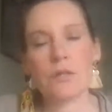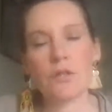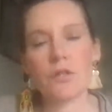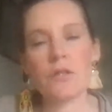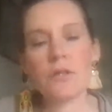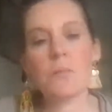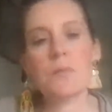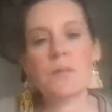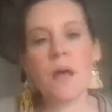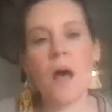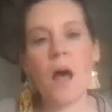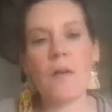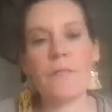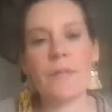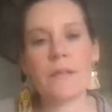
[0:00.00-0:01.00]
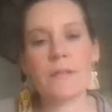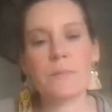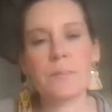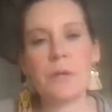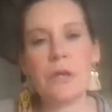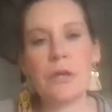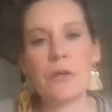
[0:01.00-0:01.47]
So just observe
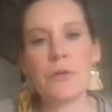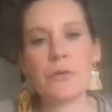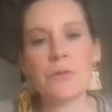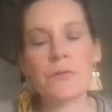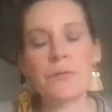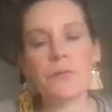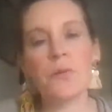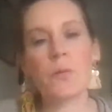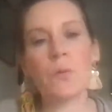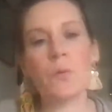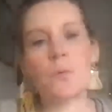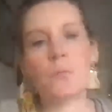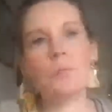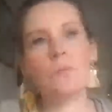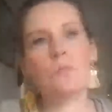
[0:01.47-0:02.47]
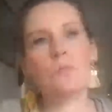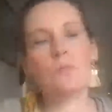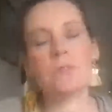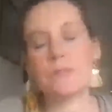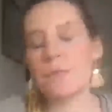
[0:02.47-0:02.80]
this beautiful,